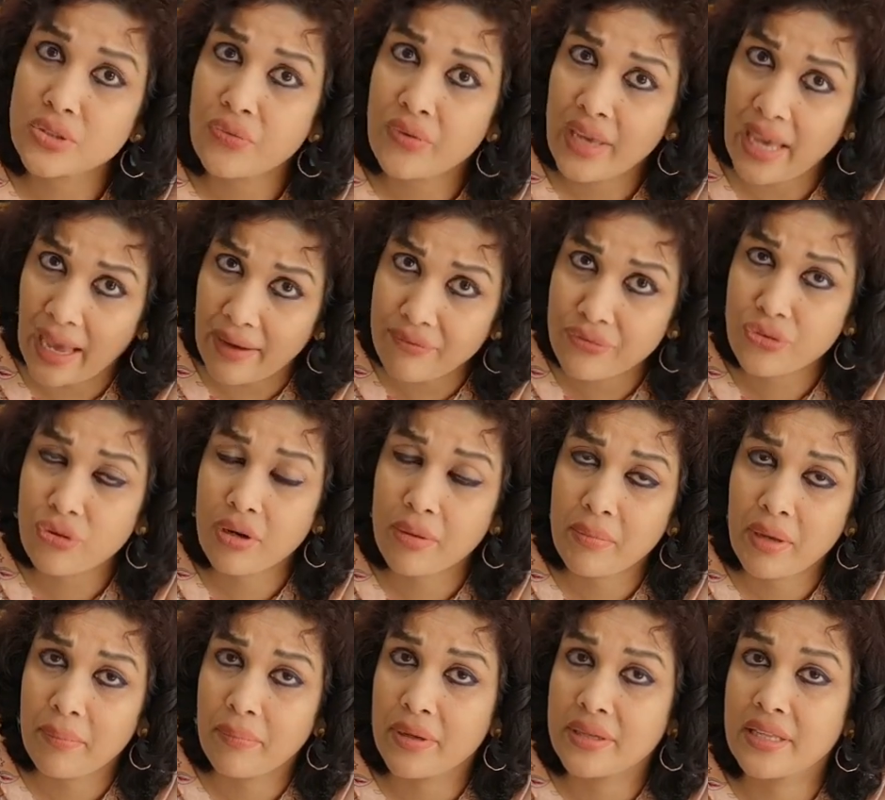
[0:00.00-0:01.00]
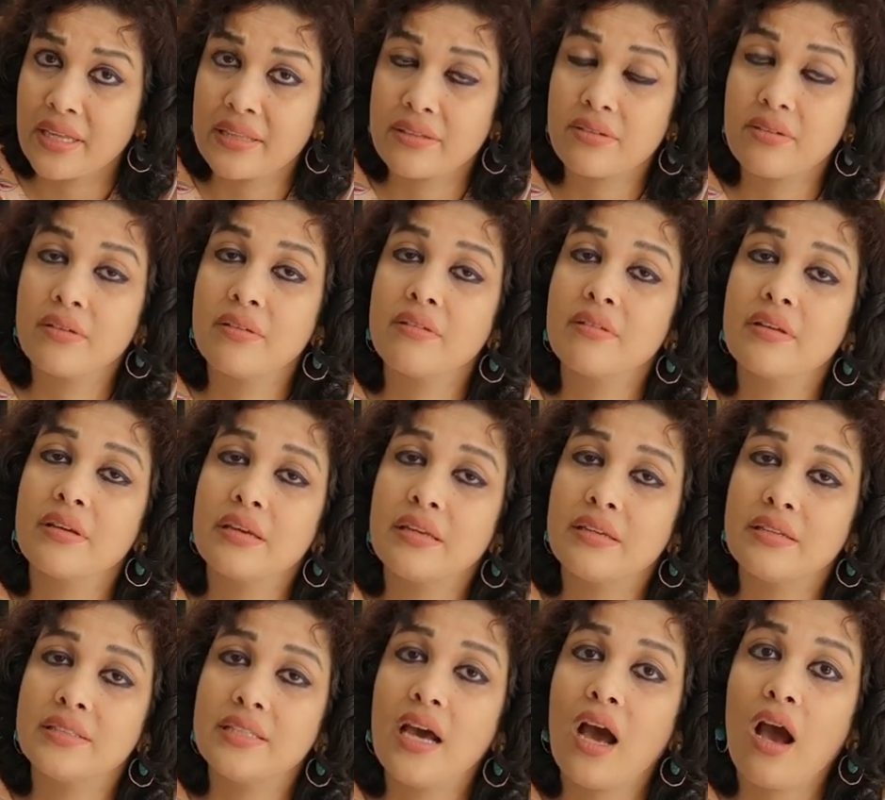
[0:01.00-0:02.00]
We have to remember that
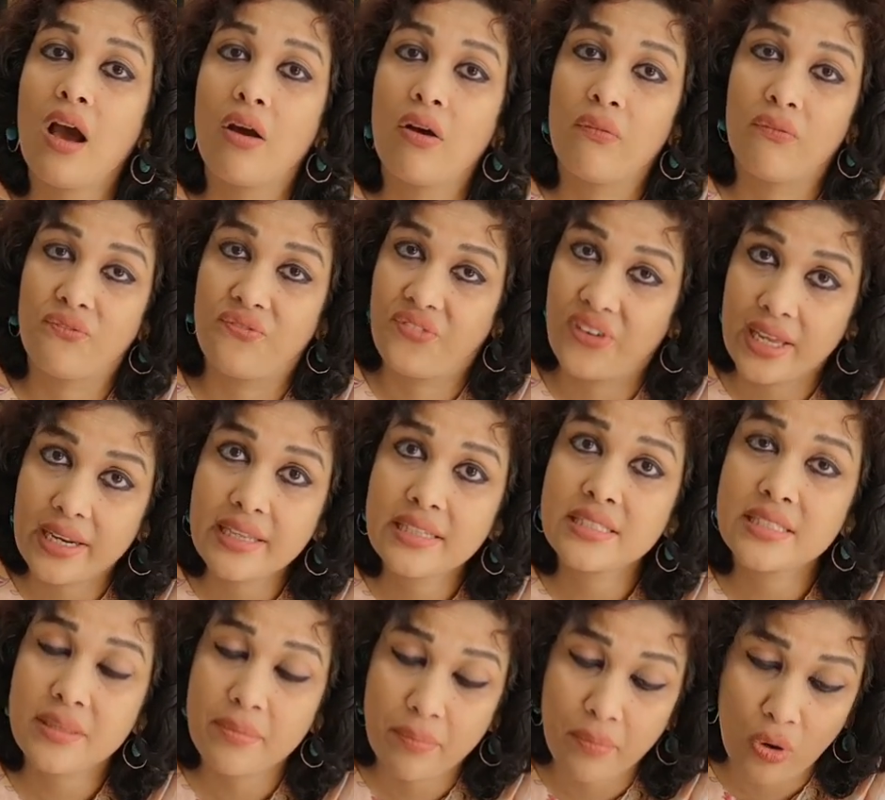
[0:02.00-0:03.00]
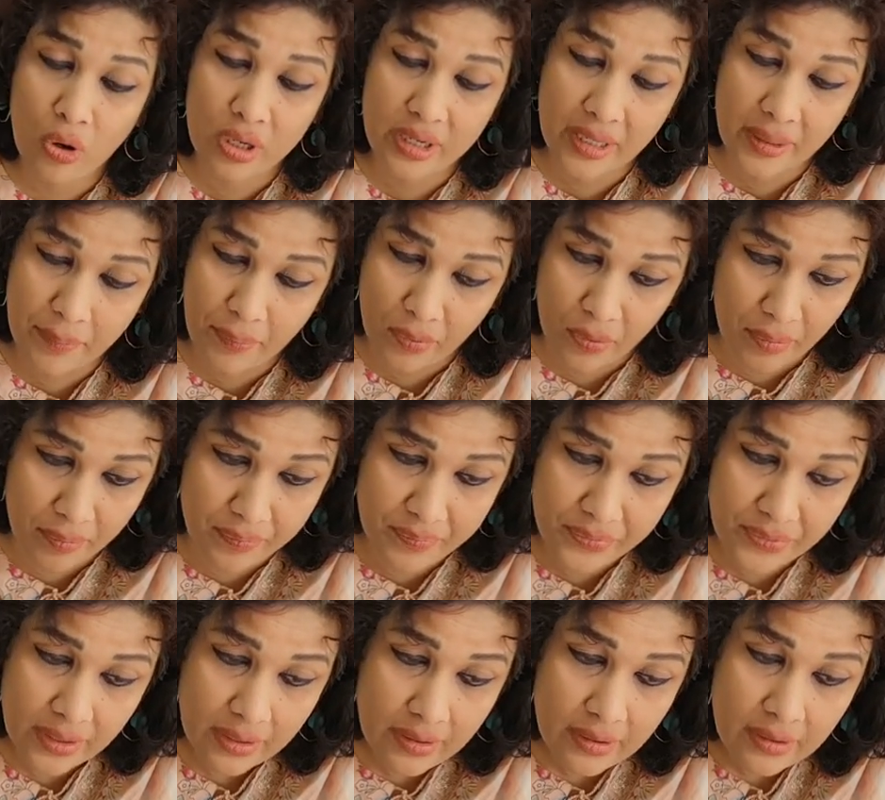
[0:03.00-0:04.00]
it is a very symbolic poem.
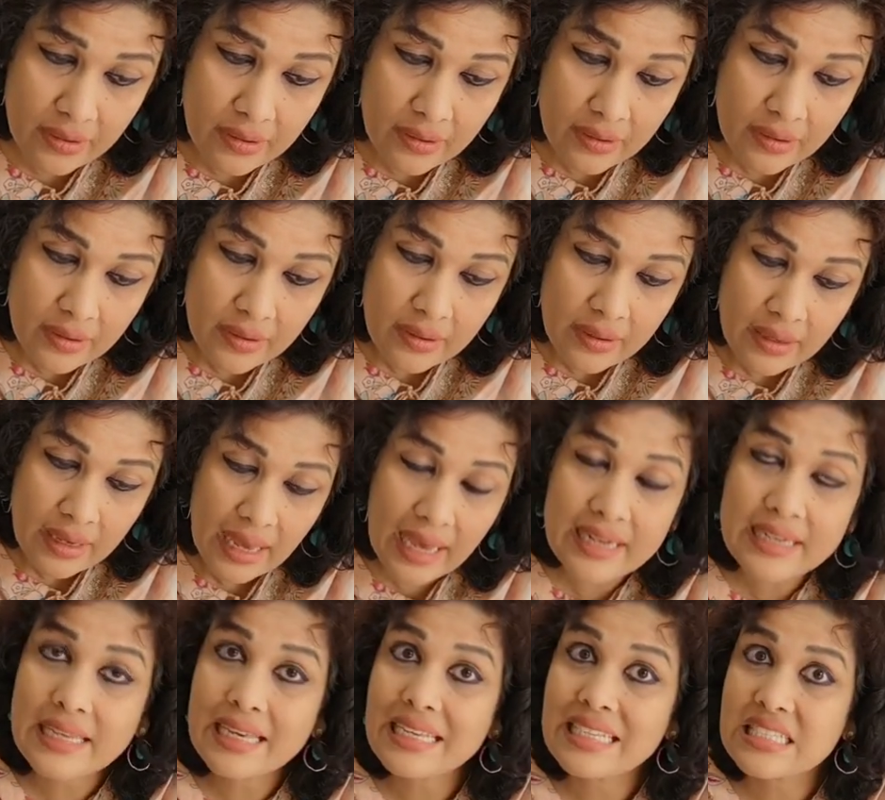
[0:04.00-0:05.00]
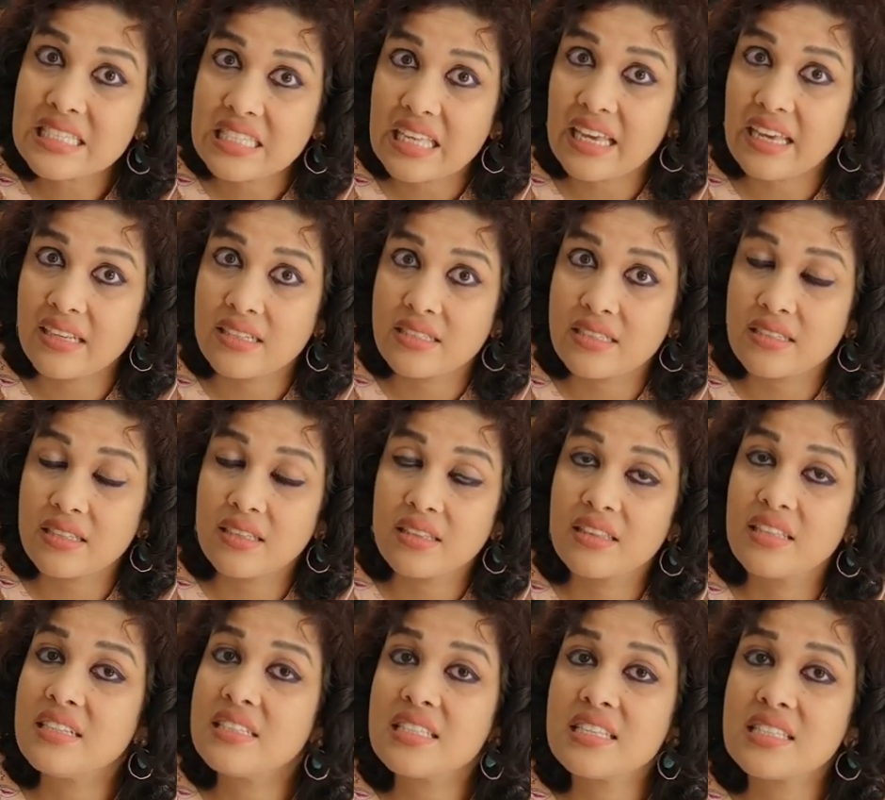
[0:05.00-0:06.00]
And he says,
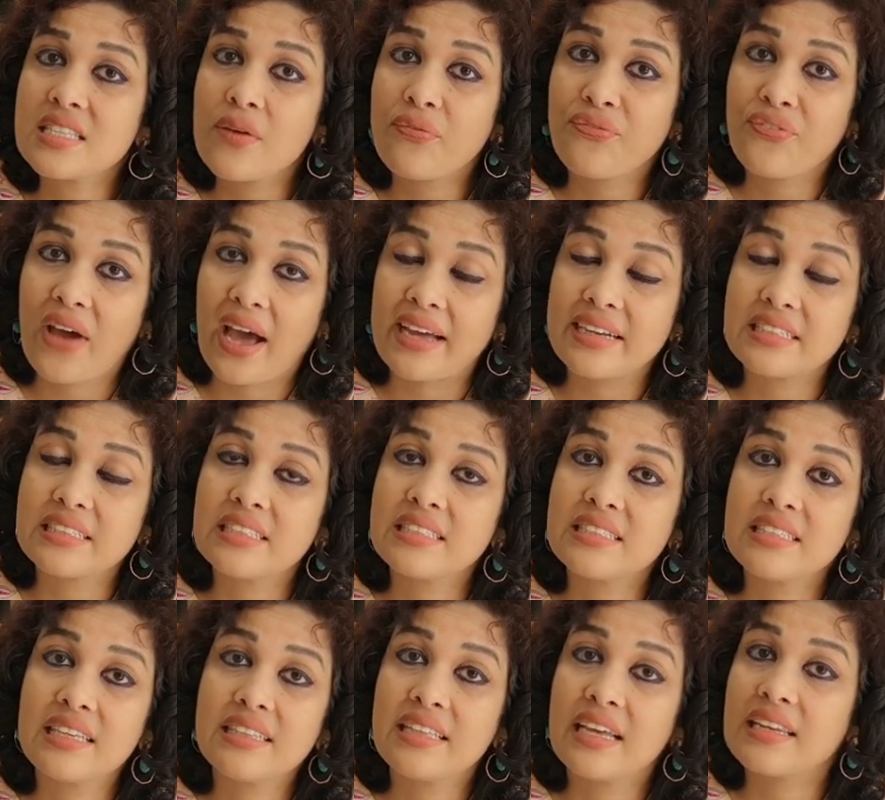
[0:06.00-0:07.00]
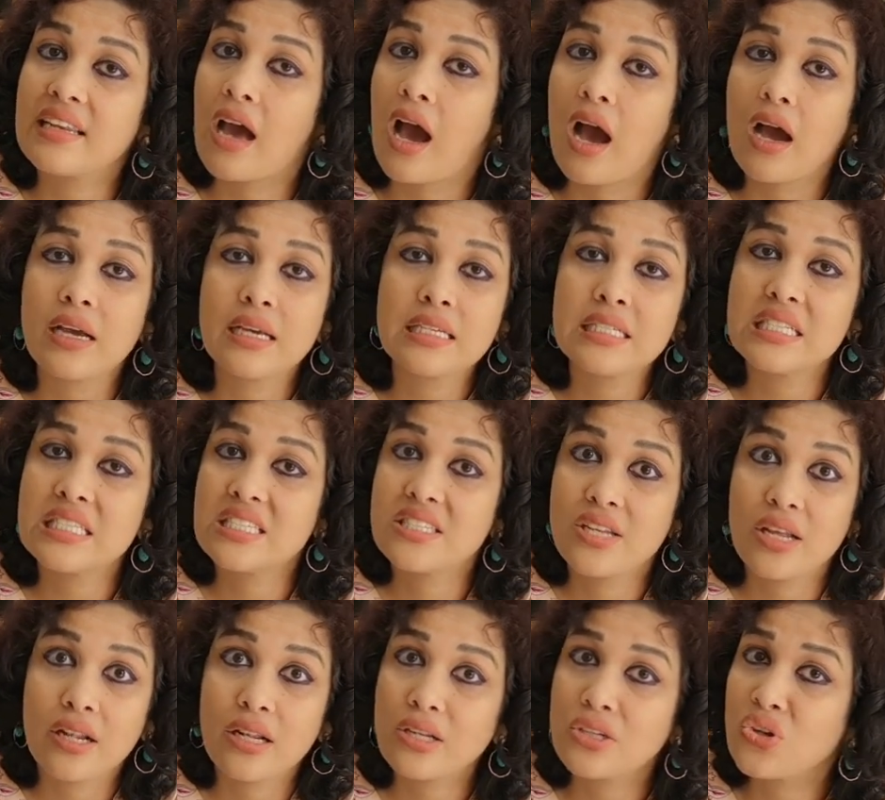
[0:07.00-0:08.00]
this is a fantasy that I
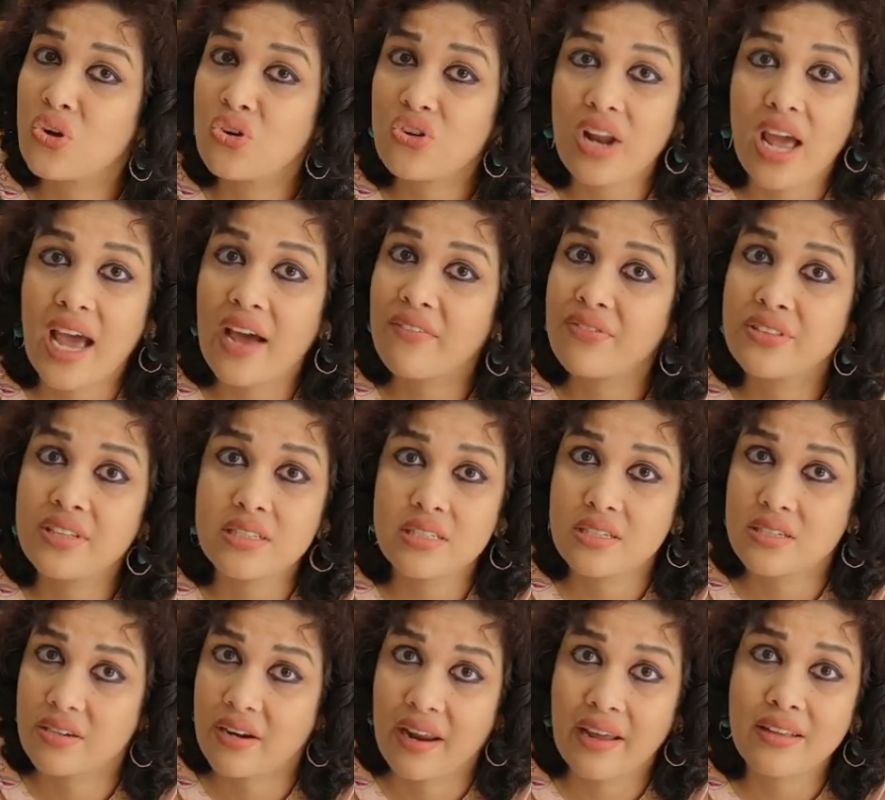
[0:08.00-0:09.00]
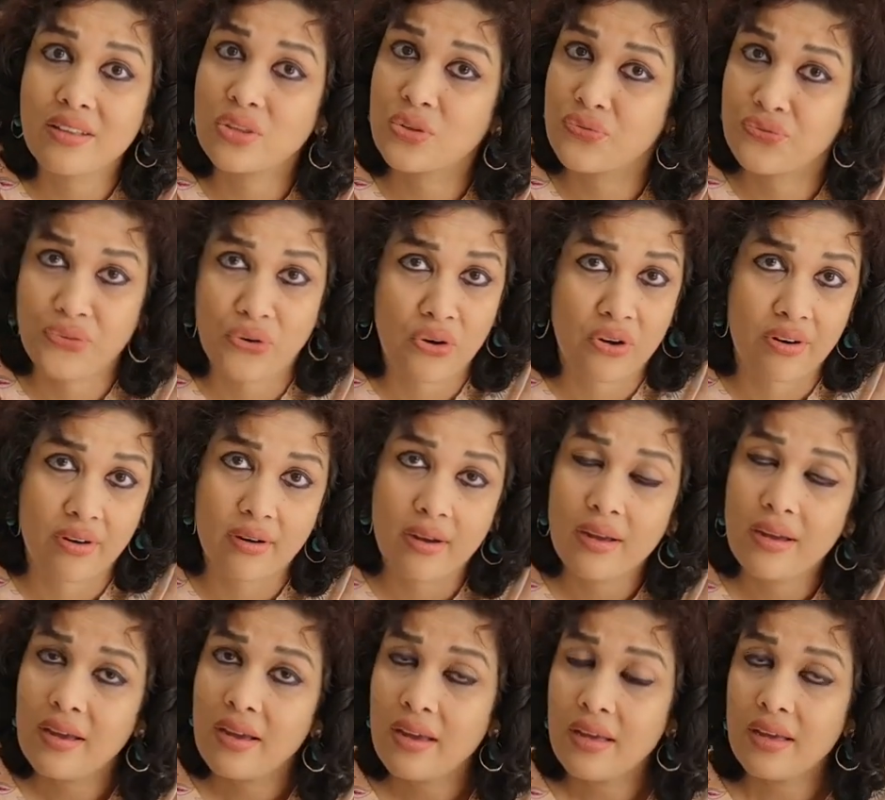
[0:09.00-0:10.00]
still don't have the strength
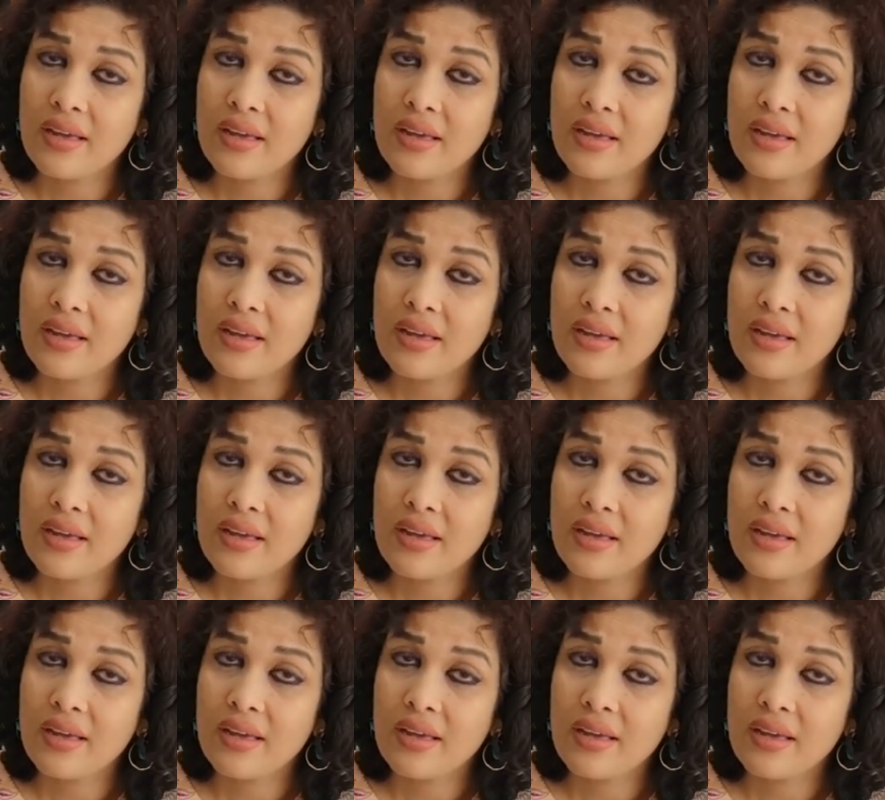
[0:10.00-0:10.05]
for.